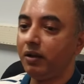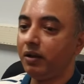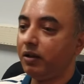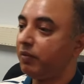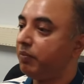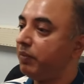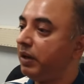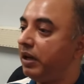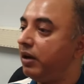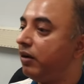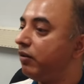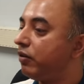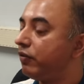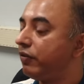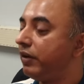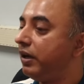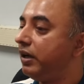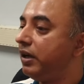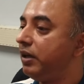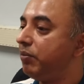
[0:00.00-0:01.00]
It's made out
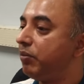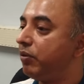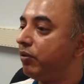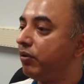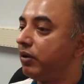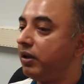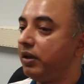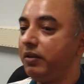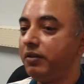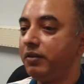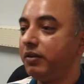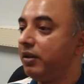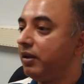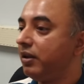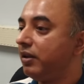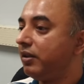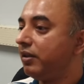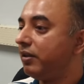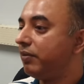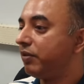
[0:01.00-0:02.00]
of 80 proteins.
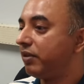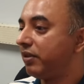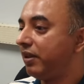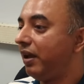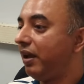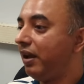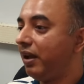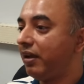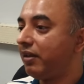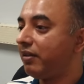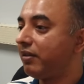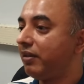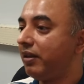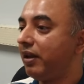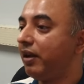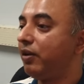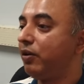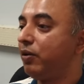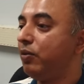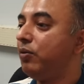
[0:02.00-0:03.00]
The cell has
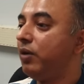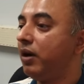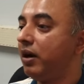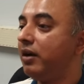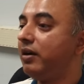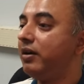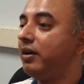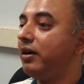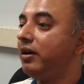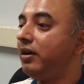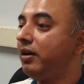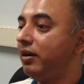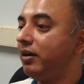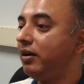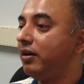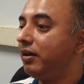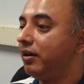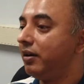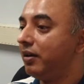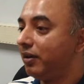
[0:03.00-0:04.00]
like
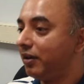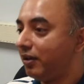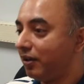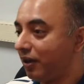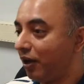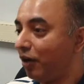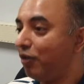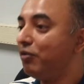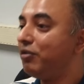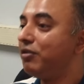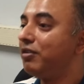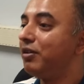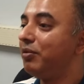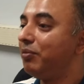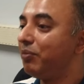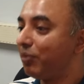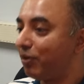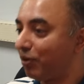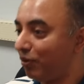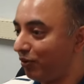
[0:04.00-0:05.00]

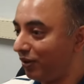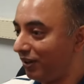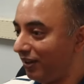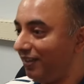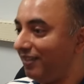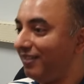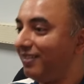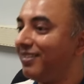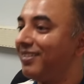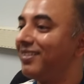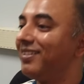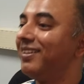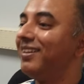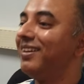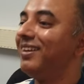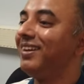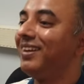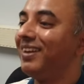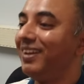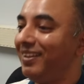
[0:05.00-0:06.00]
200,000 proteins
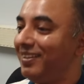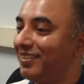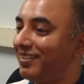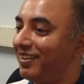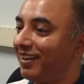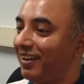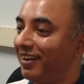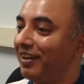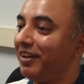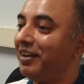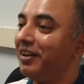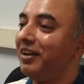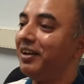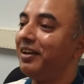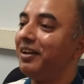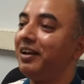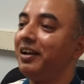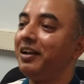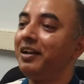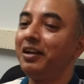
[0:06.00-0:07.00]
inside,
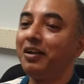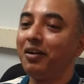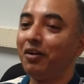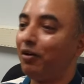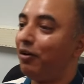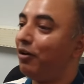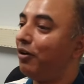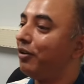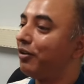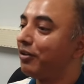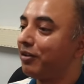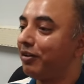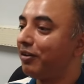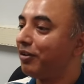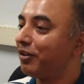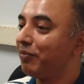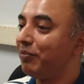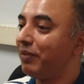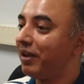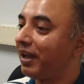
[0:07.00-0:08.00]
and all
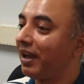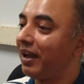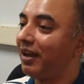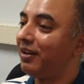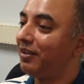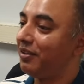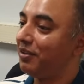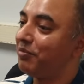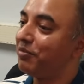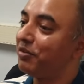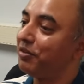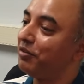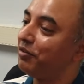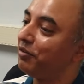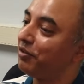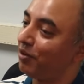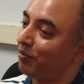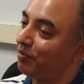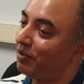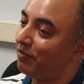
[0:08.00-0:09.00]
sorts of mechanisms to
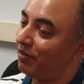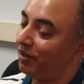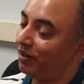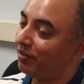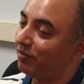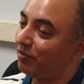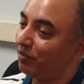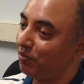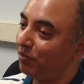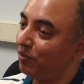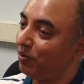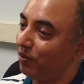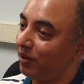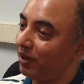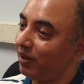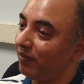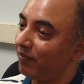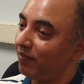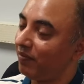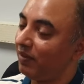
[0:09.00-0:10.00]
stop the virus from
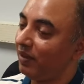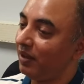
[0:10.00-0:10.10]
growing.